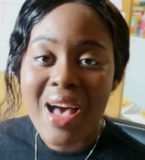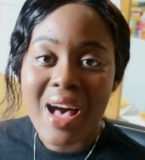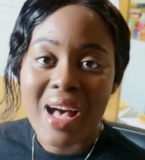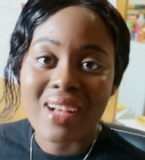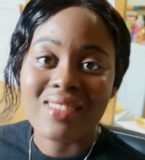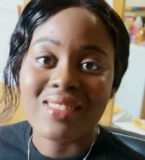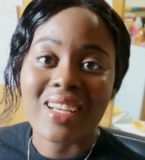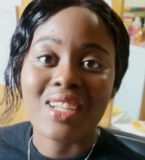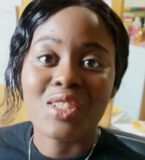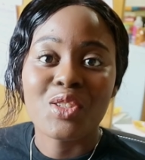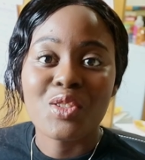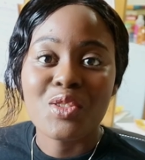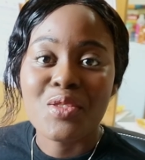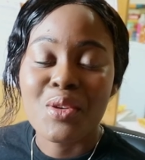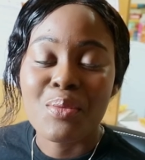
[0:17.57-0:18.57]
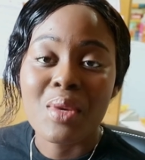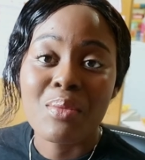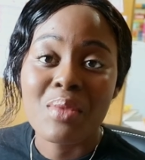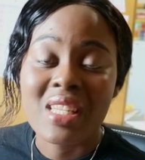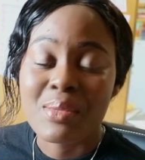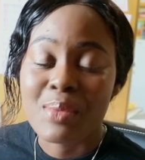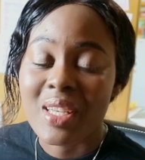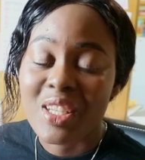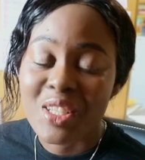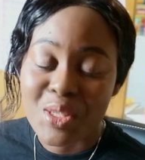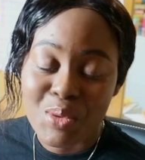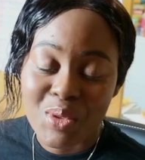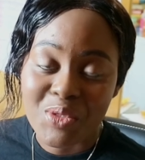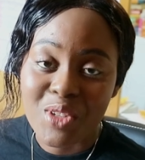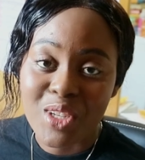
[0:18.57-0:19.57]
and I don't know, maybe it's because
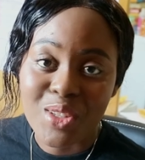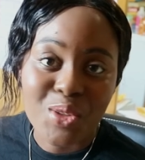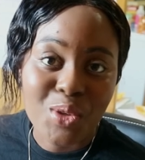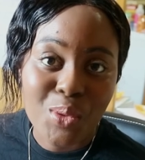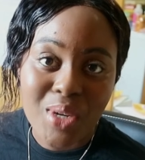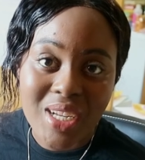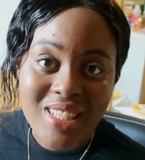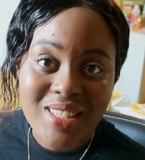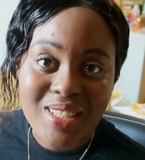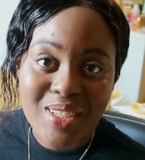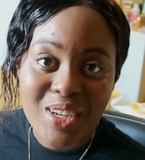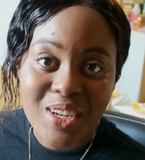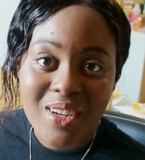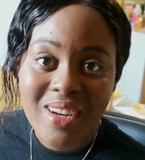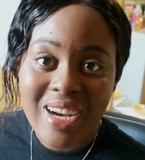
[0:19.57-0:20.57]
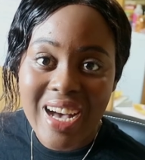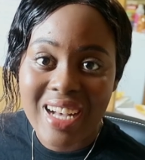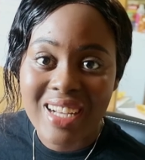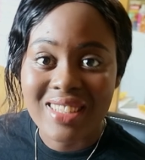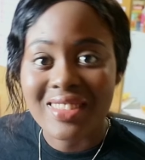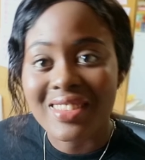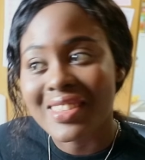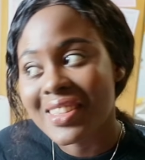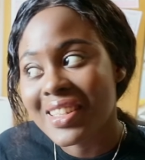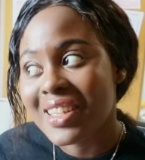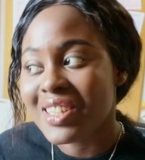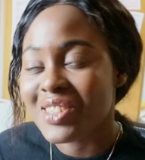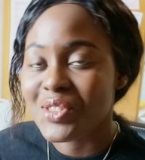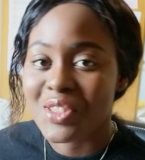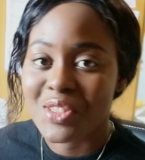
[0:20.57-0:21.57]
we've got nowhere to go and
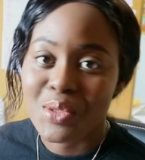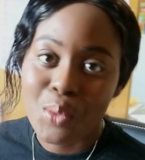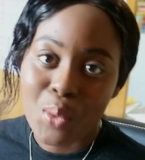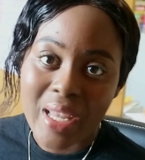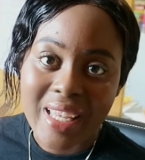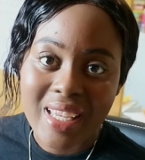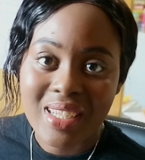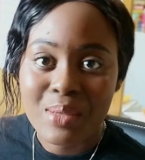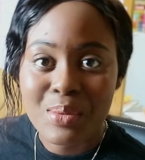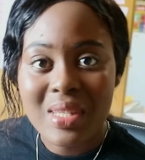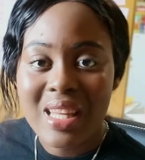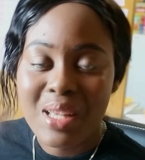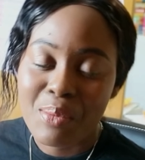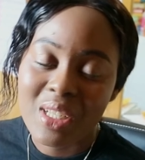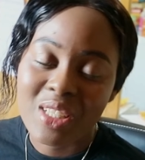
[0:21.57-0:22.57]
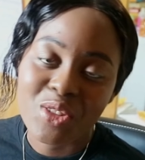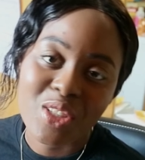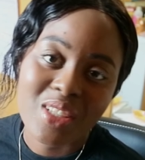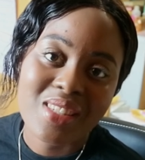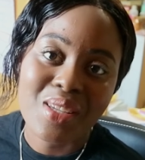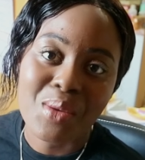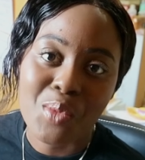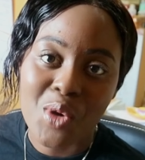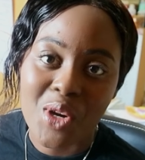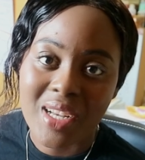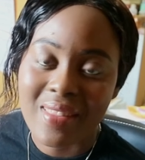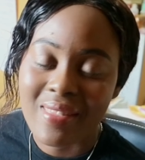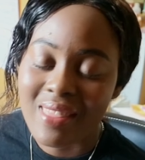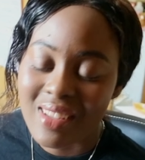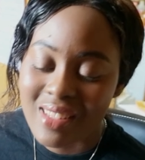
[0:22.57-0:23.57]
it's just waking up, sleeping, doing some work
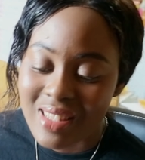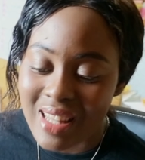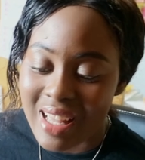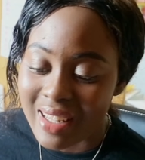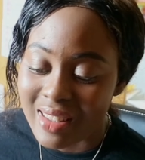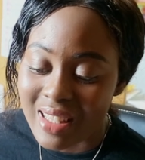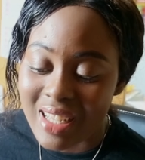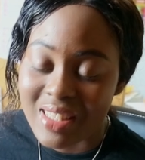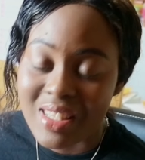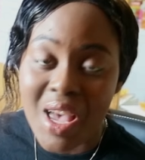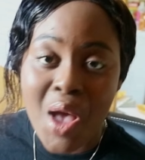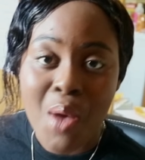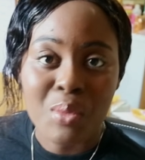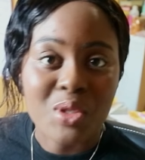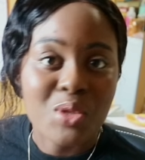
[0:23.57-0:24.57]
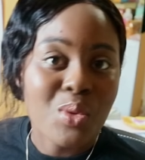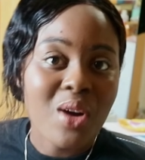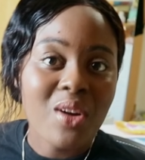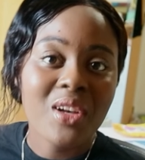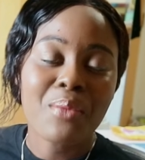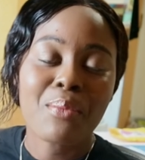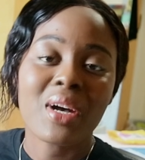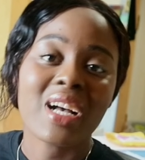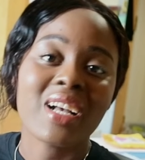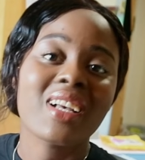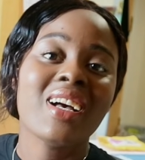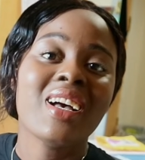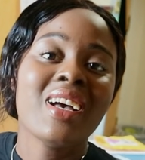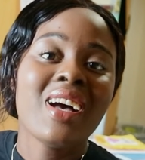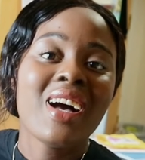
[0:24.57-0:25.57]
and things like that. But welcome back.
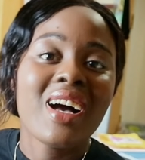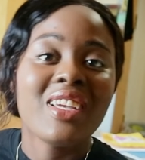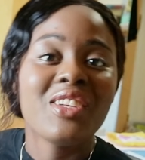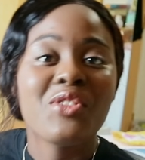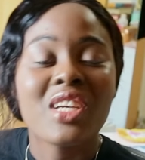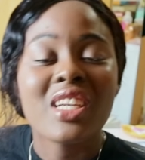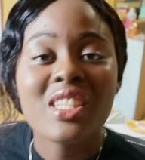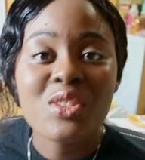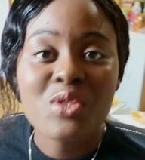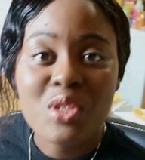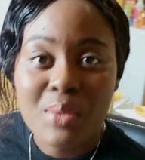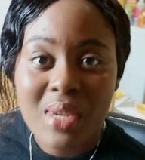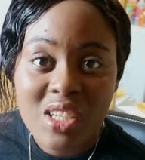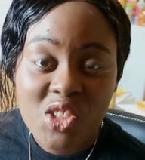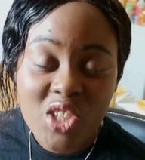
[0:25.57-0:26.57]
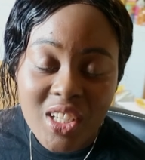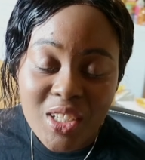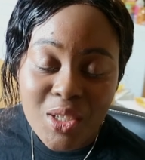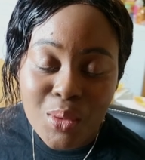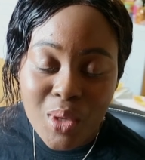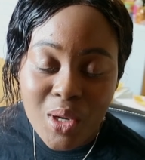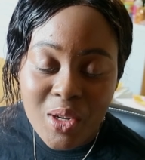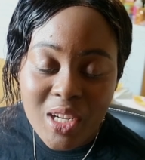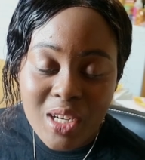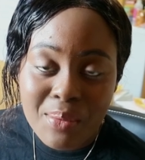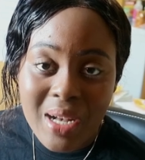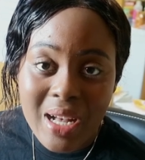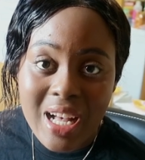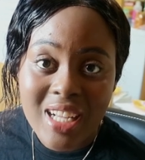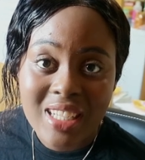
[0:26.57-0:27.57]
If you are new to my channel, welcome.
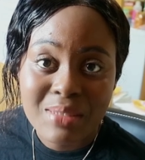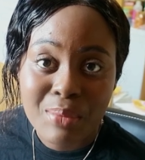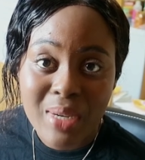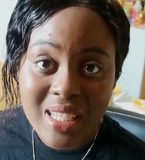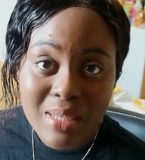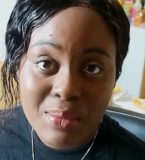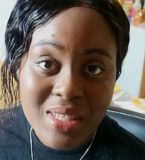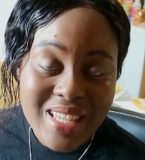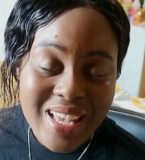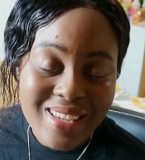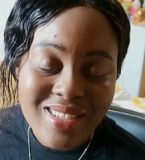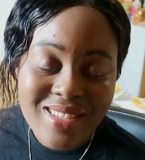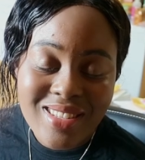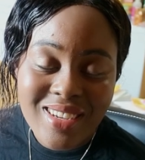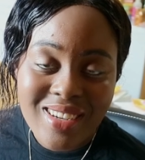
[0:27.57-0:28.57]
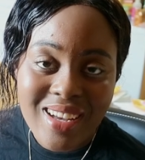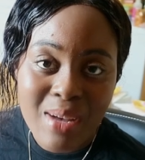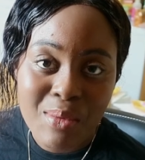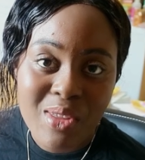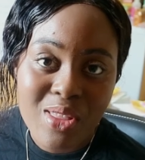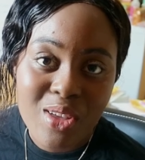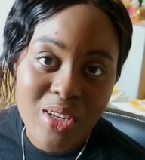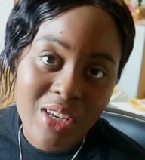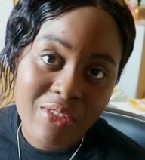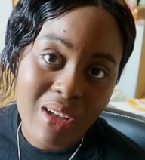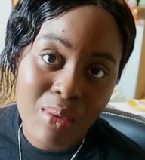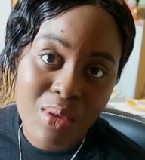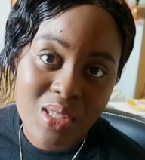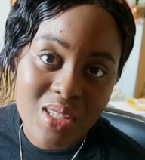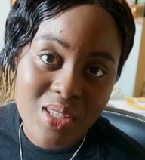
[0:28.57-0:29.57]
And my name is Esther. I'm a third year
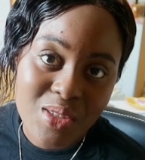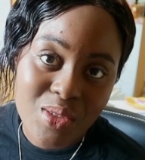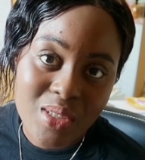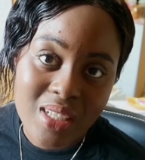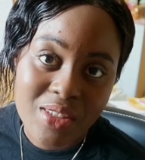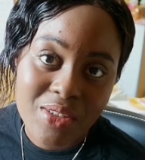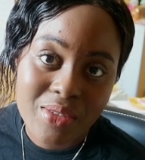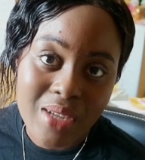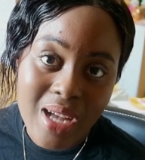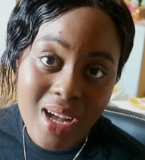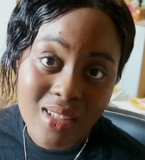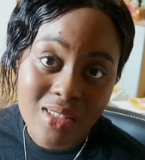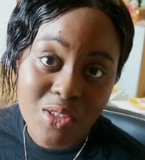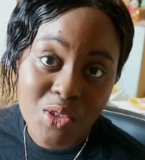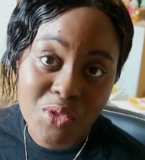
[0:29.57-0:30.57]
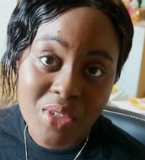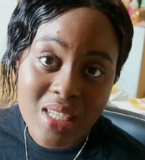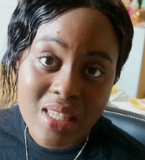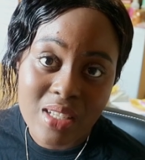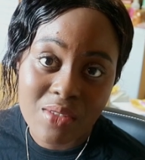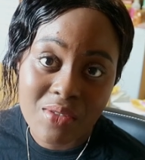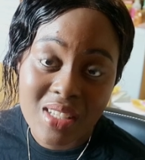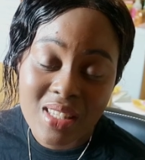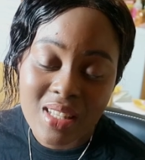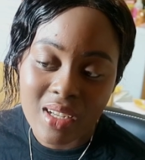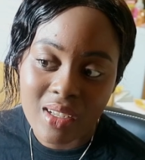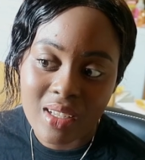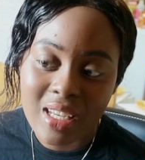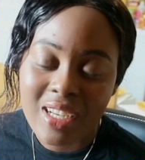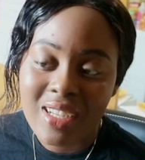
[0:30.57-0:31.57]
pharmacy student at University of East
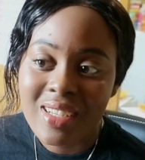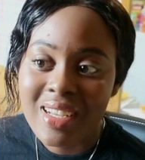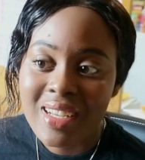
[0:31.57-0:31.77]
Anglia,